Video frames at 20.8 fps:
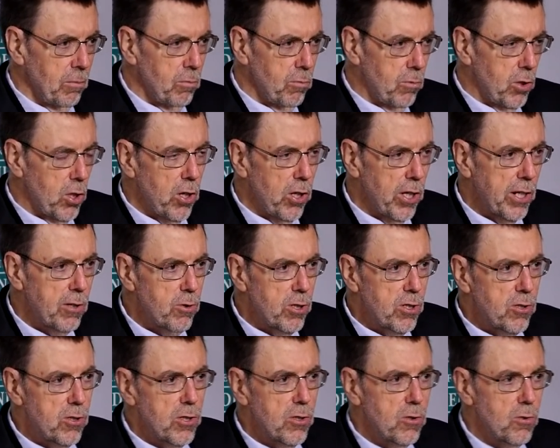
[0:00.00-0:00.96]
the early
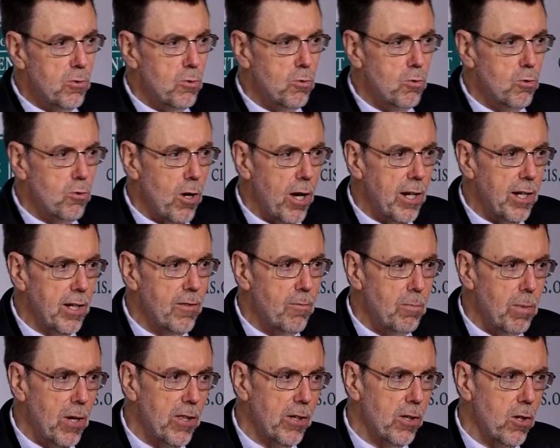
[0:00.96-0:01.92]
Christians tried to live
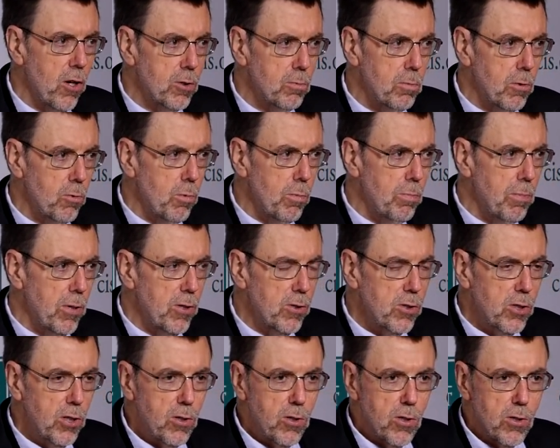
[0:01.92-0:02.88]
by the gospel, were
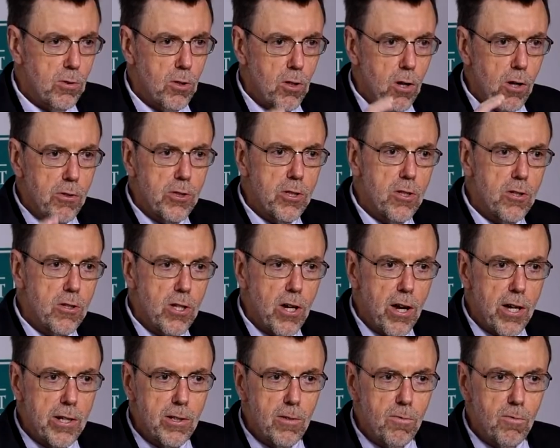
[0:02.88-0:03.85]
persecuted.
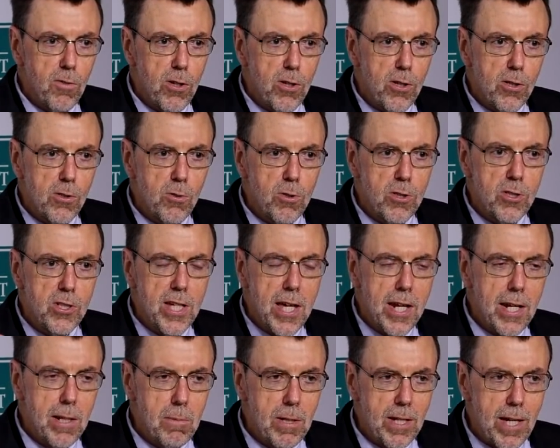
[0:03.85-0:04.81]
Constantine converted.
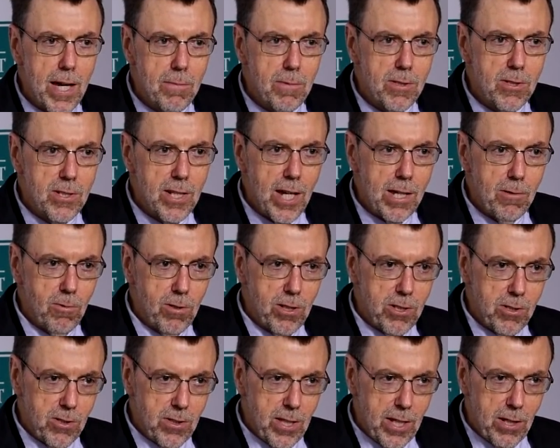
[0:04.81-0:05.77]
Christianity became the state
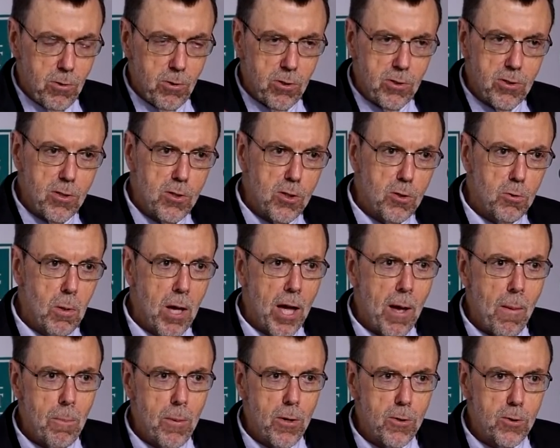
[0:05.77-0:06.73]
religion. Then Christians
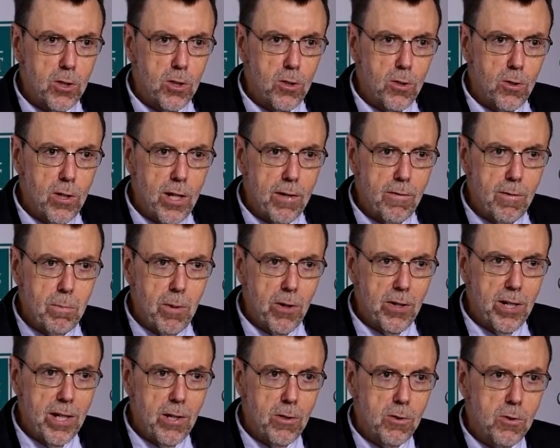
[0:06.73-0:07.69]
persecuted
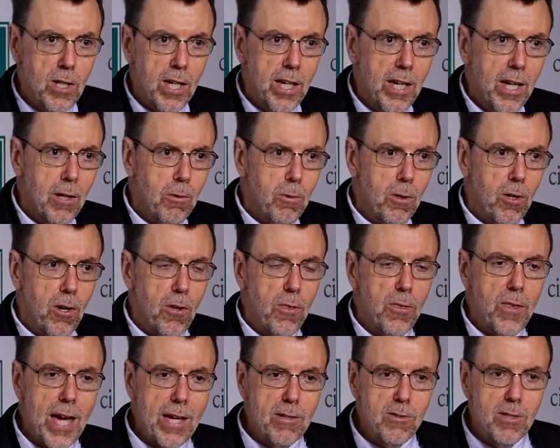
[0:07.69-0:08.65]
everybody else. We got
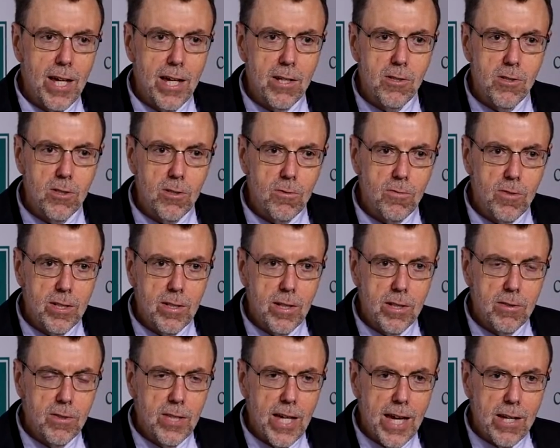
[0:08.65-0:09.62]
1,000 years of
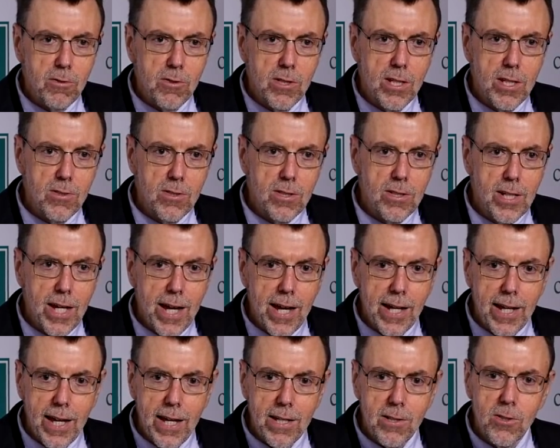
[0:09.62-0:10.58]
the
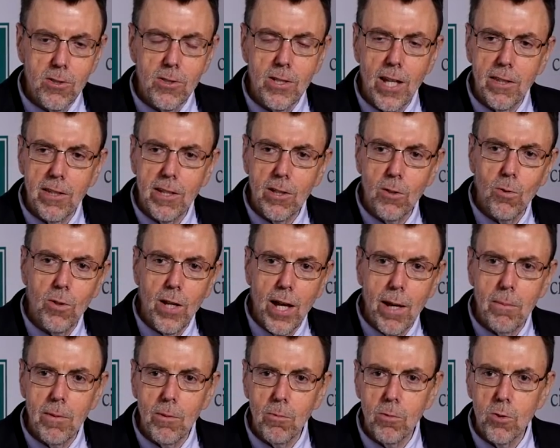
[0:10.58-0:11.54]
Dark Ages. Nothing good
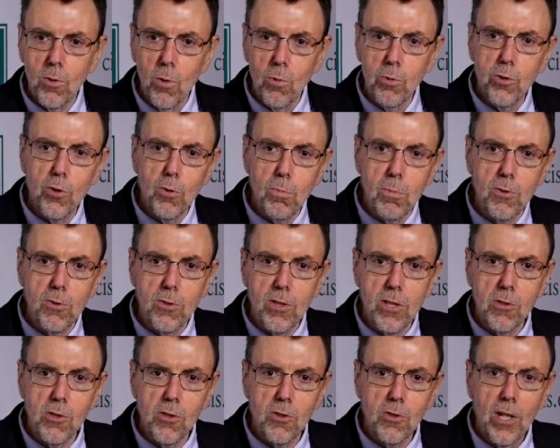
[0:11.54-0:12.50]
happened. It was all
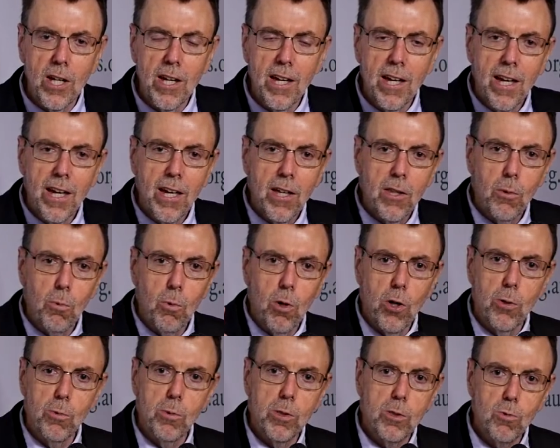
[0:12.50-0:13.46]
superstitious. the
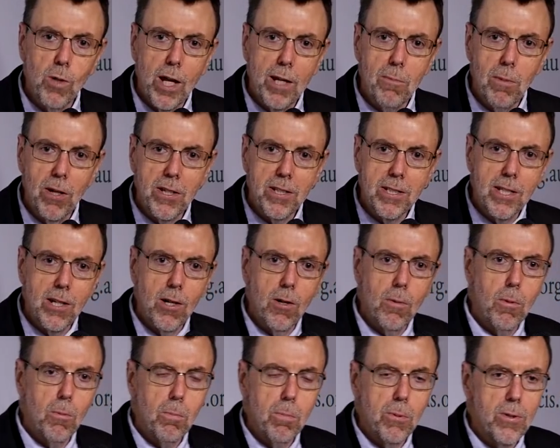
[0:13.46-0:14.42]
world was run by
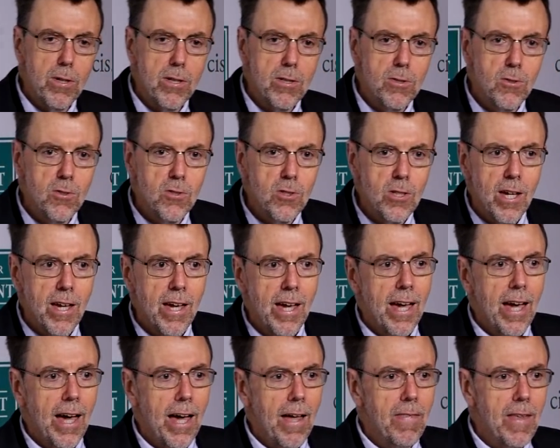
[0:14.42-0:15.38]
terrible priests,
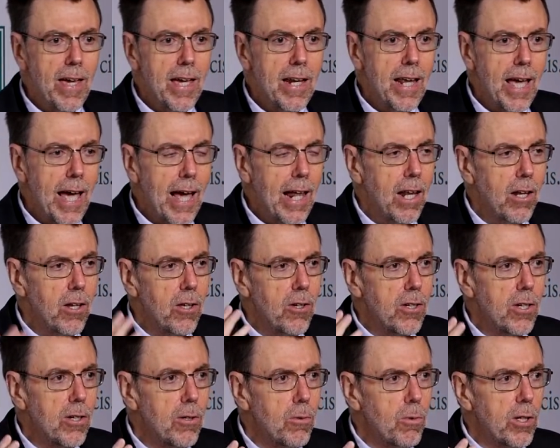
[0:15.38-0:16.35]
and then,
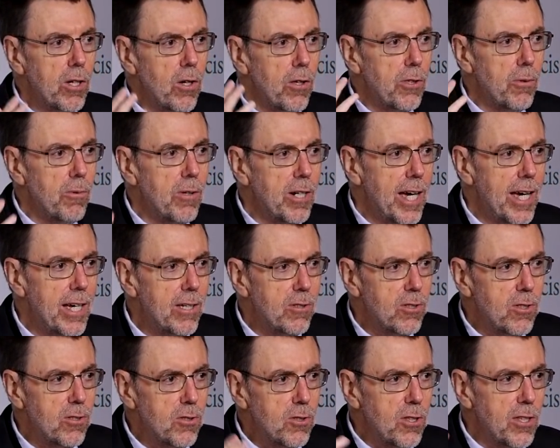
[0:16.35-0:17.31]
hallelujah, we got the
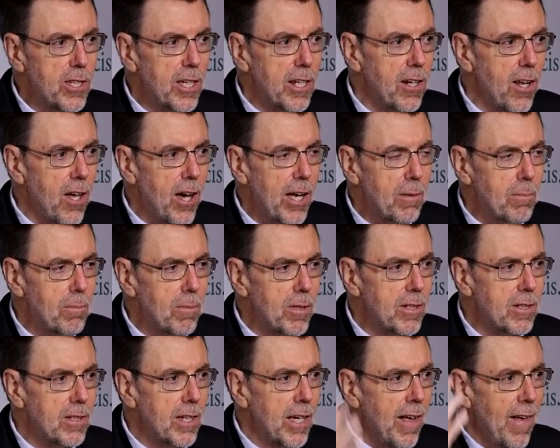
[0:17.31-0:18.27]
Renaissance and the
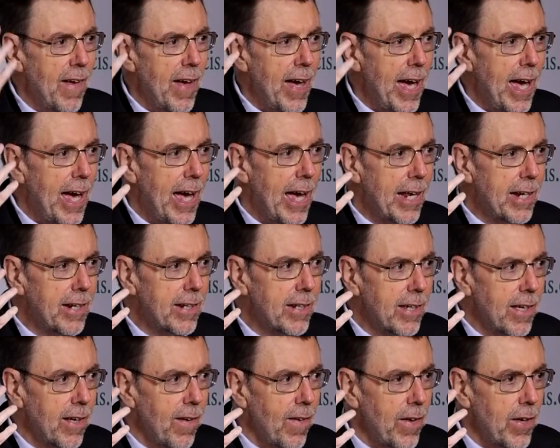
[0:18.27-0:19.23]
Enlightenment, and
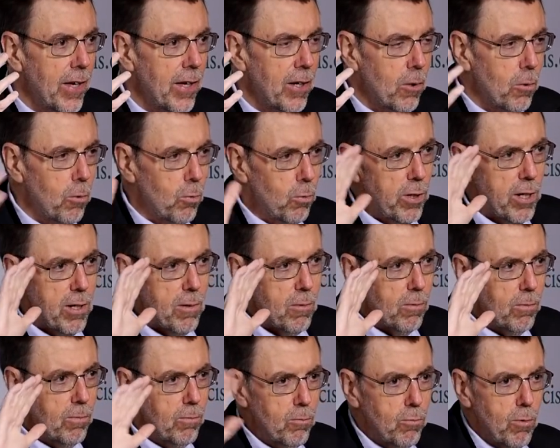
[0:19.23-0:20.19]
we
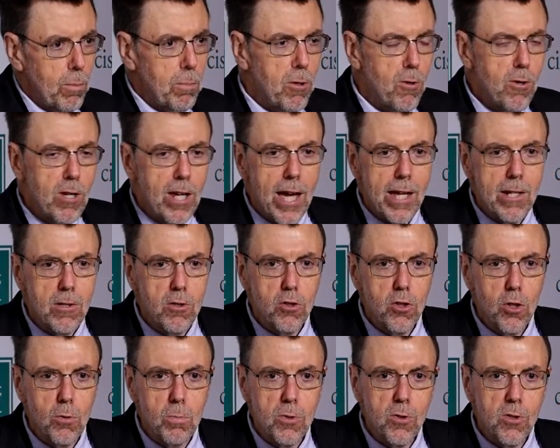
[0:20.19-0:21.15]
repudiated
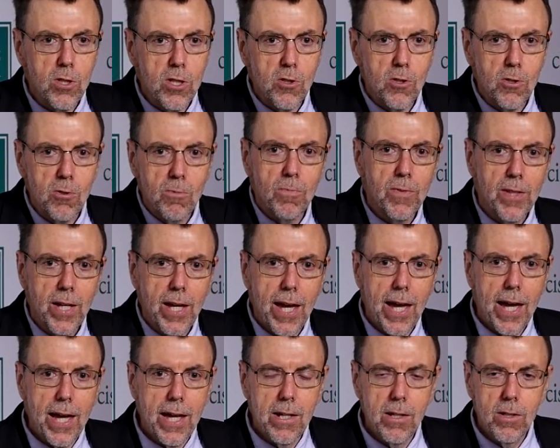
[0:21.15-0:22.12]
superstition
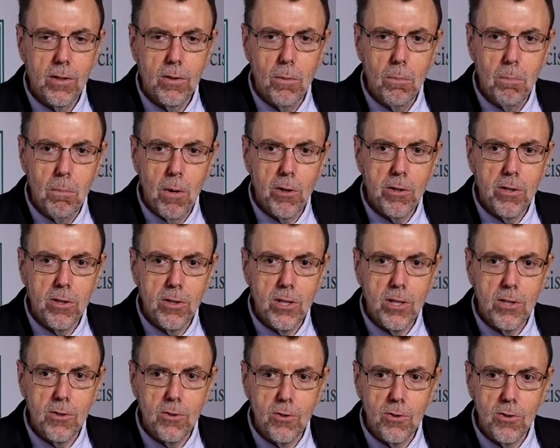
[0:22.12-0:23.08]
and modern
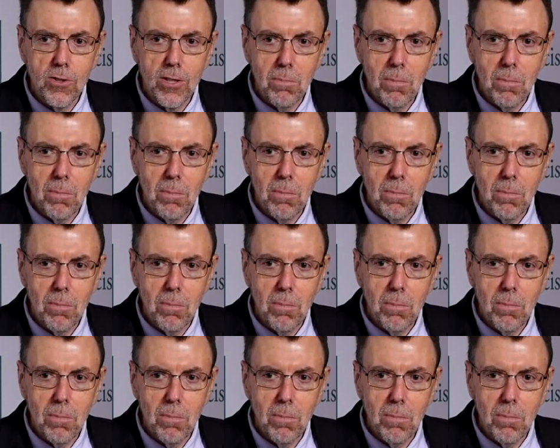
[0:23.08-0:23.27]
decency